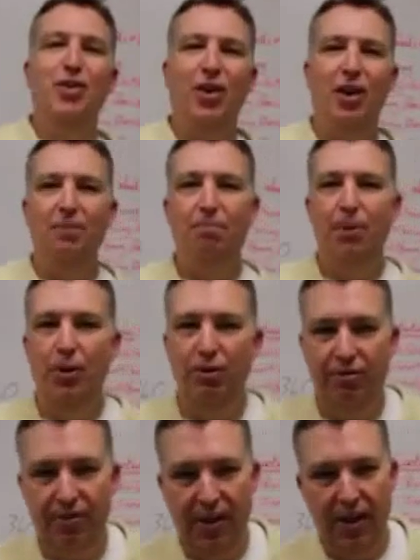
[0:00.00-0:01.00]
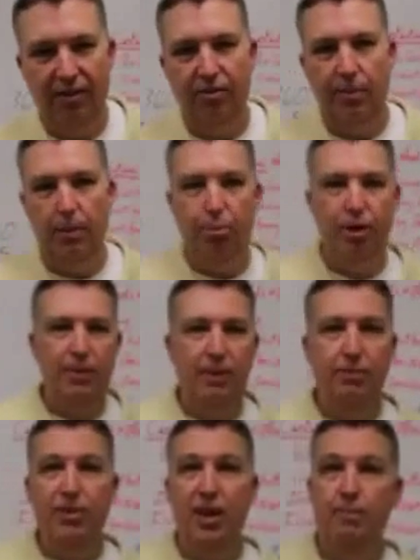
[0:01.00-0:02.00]
are, both from a premium
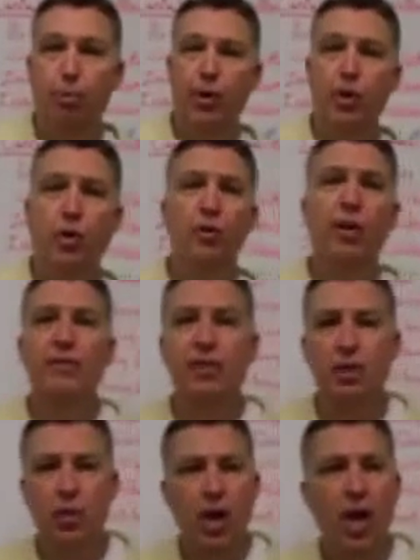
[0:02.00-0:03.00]
standpoint or a revenue.